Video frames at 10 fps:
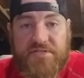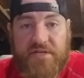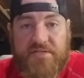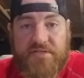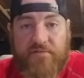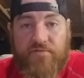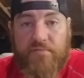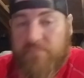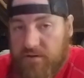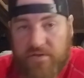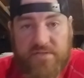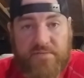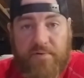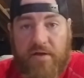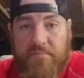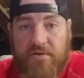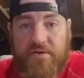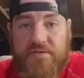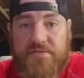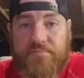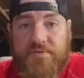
sick and suffering, millions upon millions.